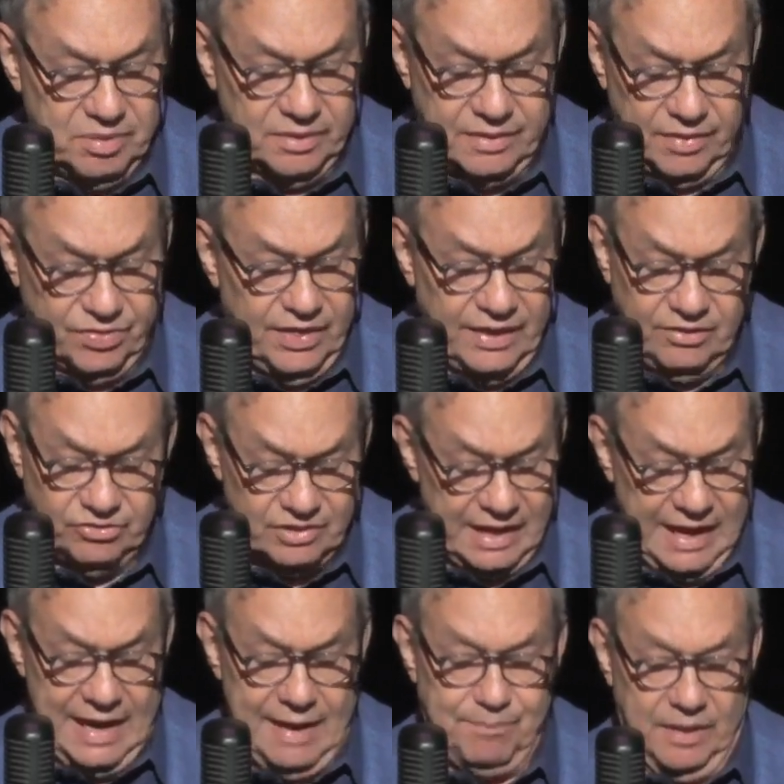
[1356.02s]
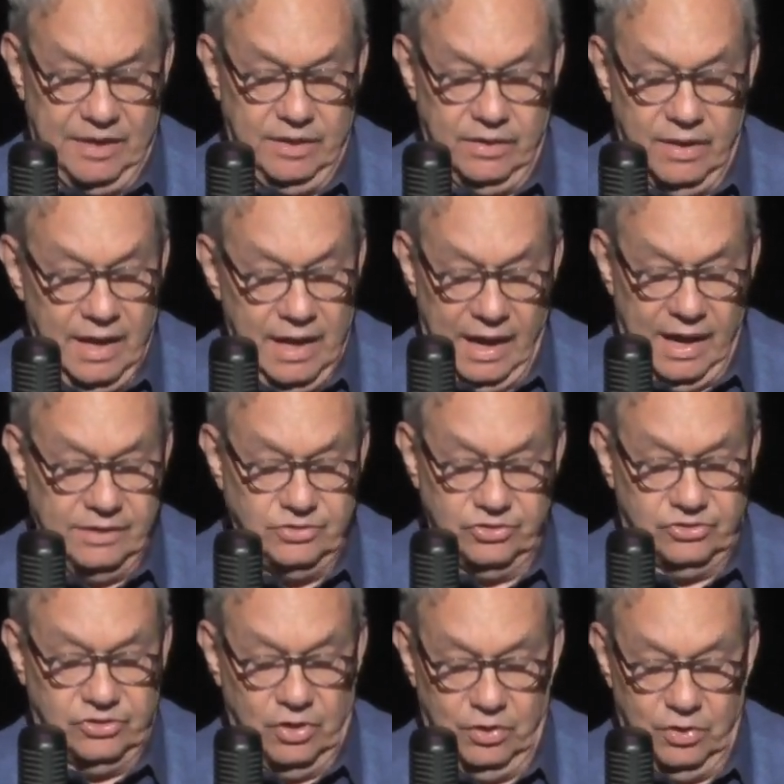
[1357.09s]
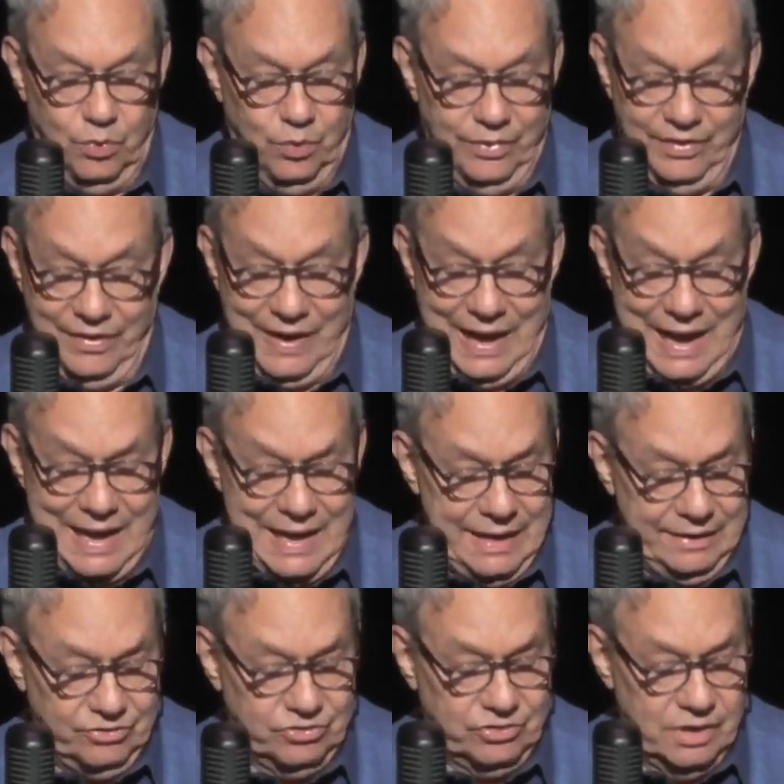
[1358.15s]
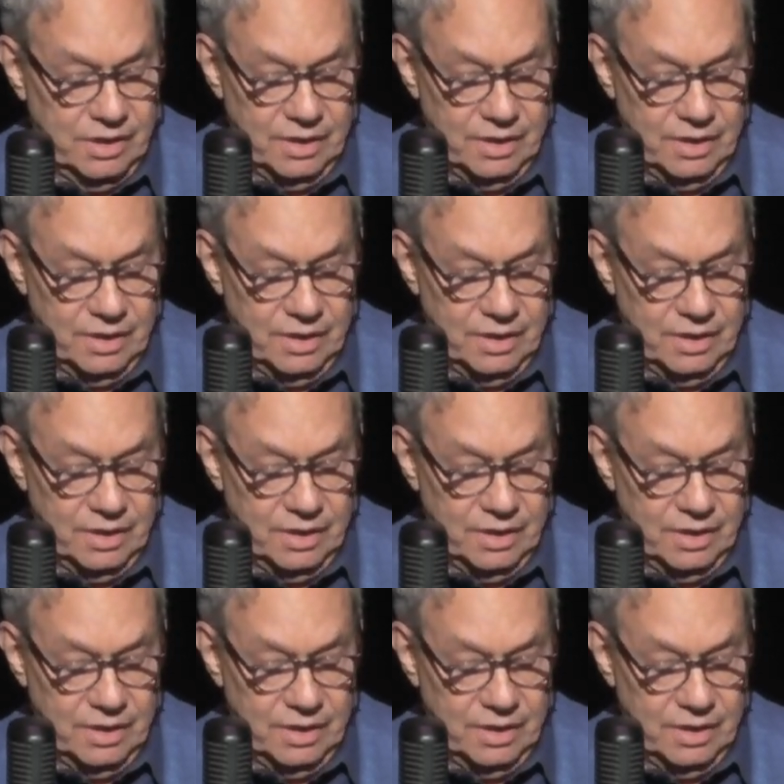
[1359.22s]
but the things that happen here, I just don't know where they're hatched.